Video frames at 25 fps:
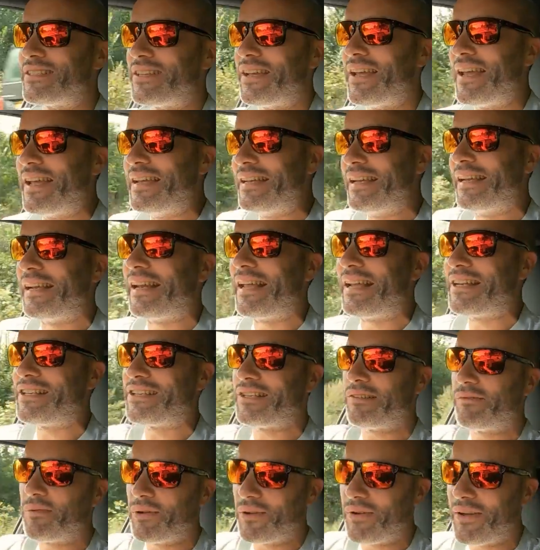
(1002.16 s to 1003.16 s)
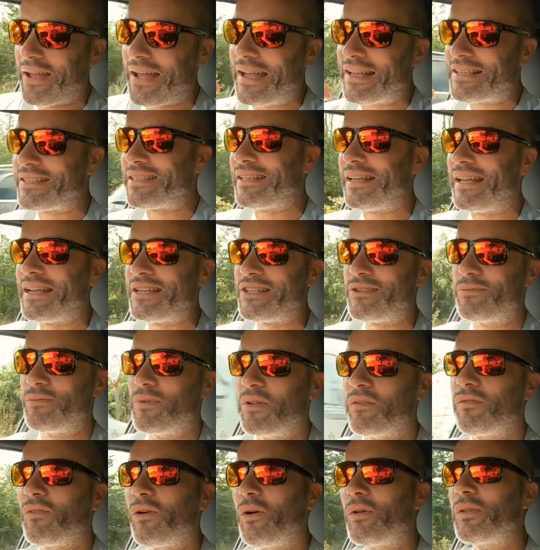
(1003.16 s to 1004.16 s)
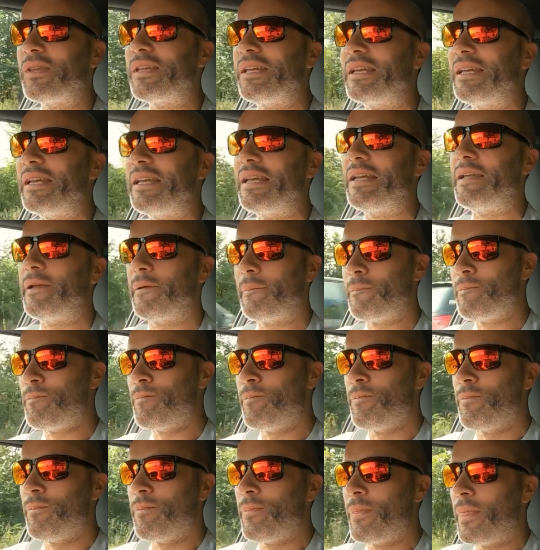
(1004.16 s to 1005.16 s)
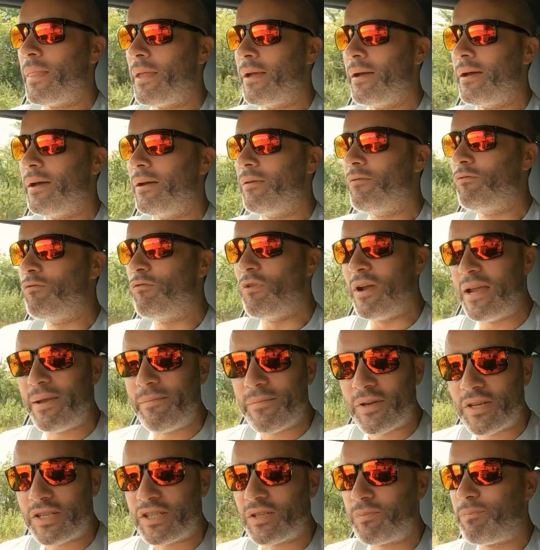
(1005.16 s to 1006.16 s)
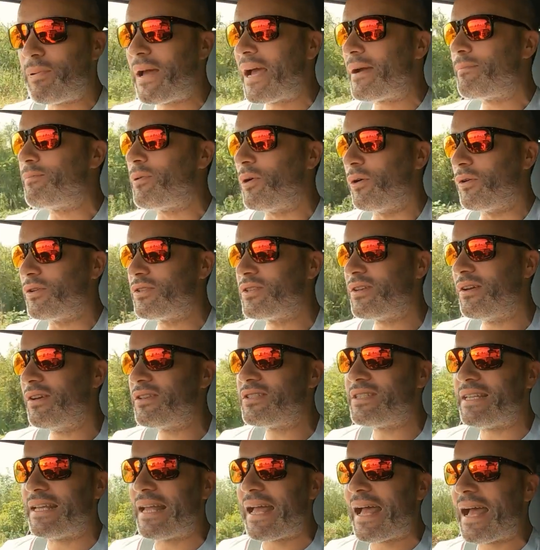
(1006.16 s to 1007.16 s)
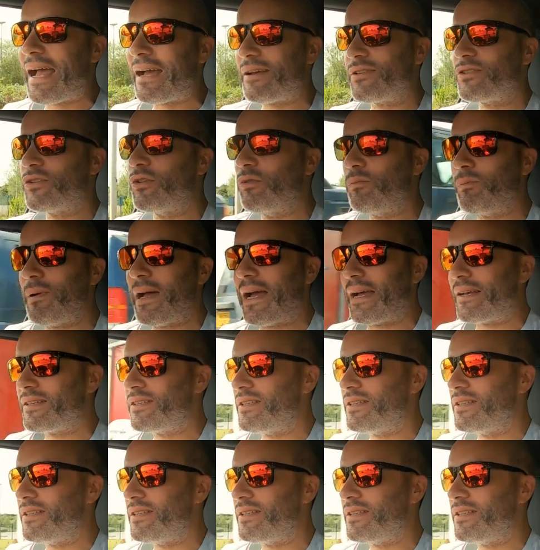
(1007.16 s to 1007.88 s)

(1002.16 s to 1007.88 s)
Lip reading: that inhalation, we've got exhalation, we've got the Remus back box, so it's the axle back